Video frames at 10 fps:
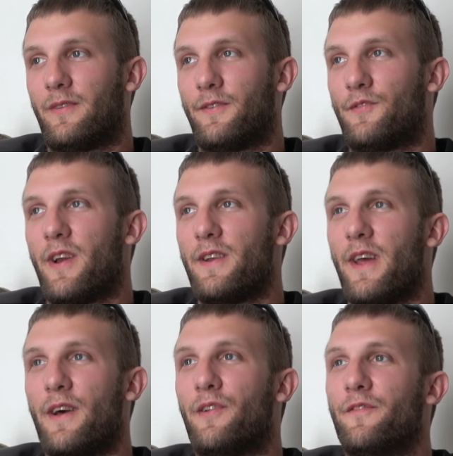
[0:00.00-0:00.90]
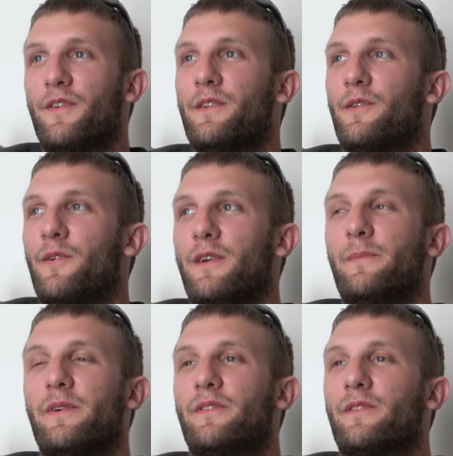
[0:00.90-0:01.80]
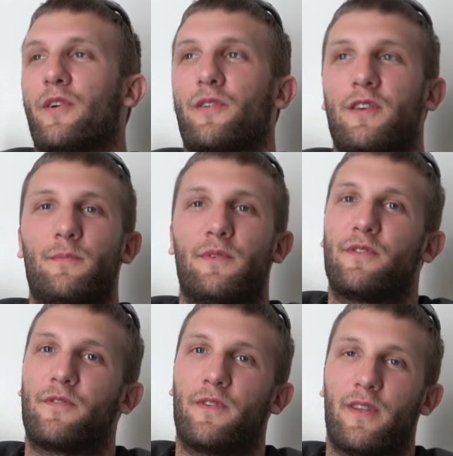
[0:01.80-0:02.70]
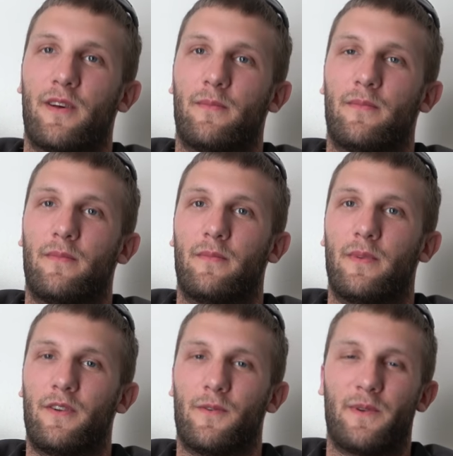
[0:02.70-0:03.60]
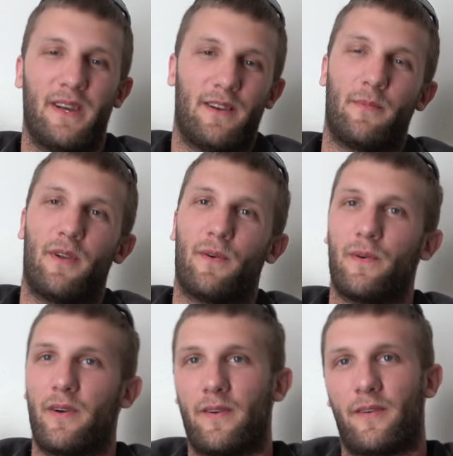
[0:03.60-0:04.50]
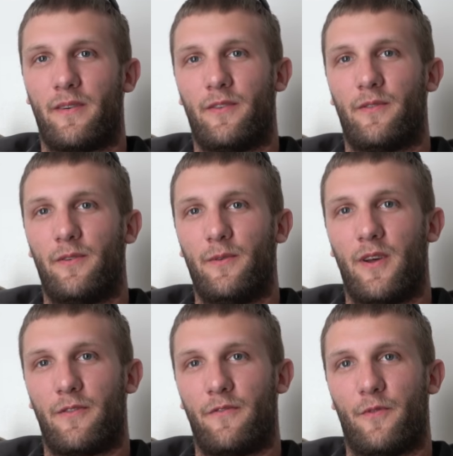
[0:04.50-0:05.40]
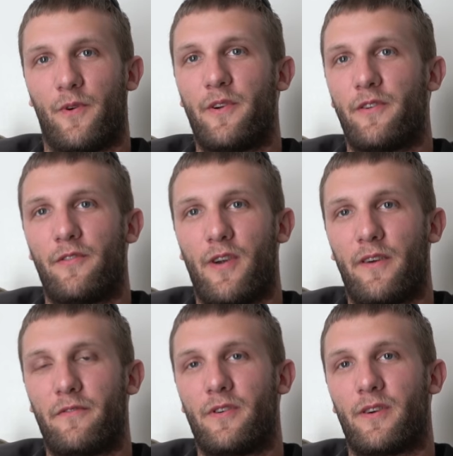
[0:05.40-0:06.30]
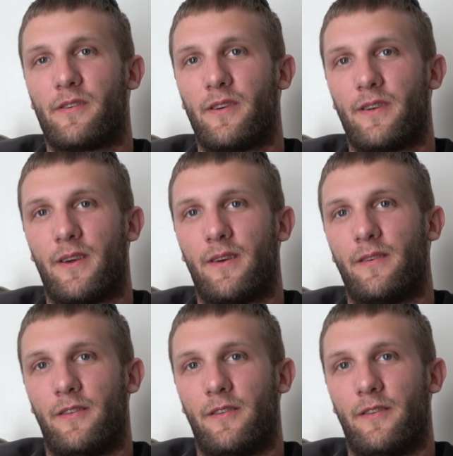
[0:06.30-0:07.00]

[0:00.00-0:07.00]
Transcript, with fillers: To try and elevate their image, it's all image for them. It don't get them nowhere. It don't do nothing for you to drive a truck like that.